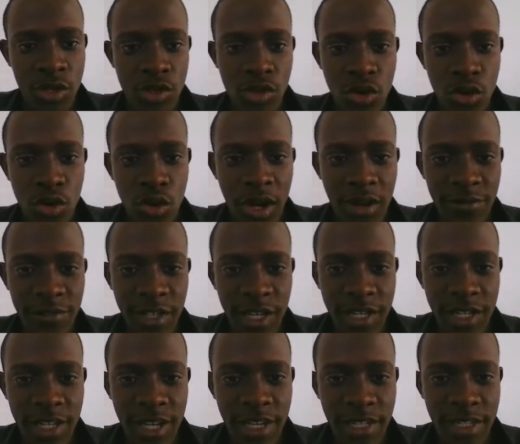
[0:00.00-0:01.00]
So
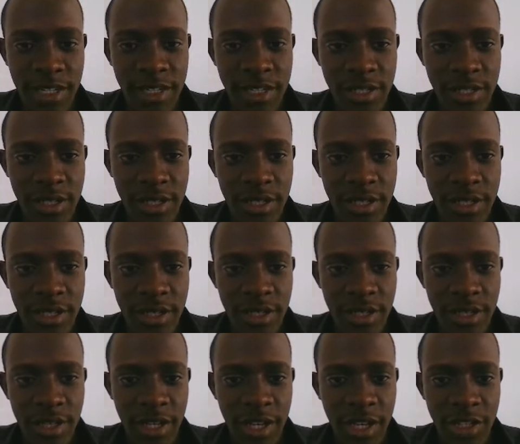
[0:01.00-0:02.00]
after that,
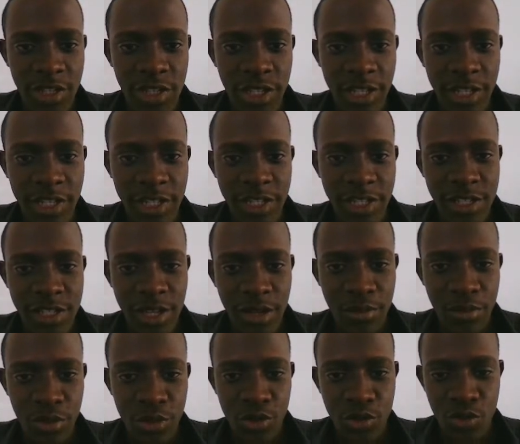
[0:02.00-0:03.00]
actually this is
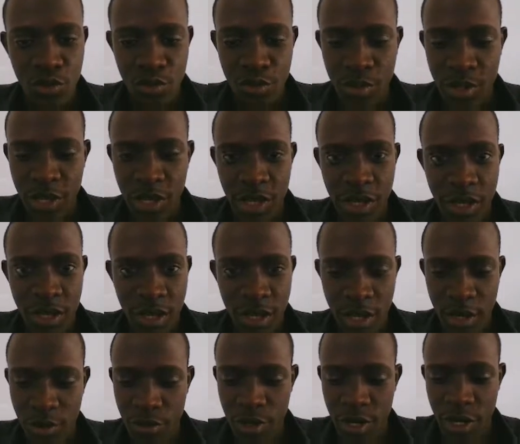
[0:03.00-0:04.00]
supposed to be
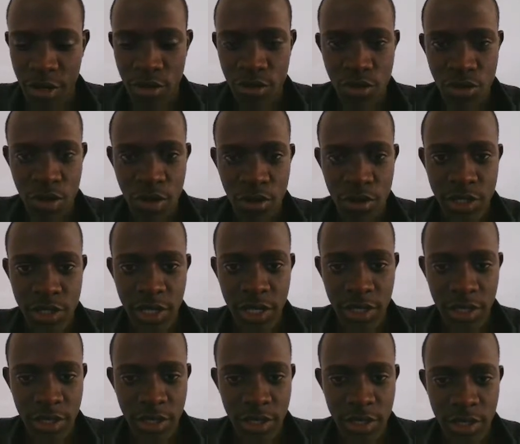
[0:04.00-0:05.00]
a React
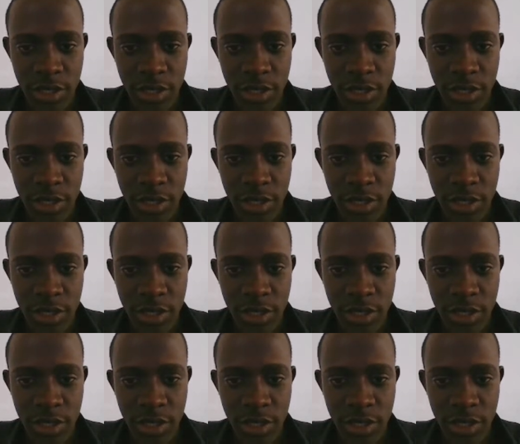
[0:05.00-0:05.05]
Router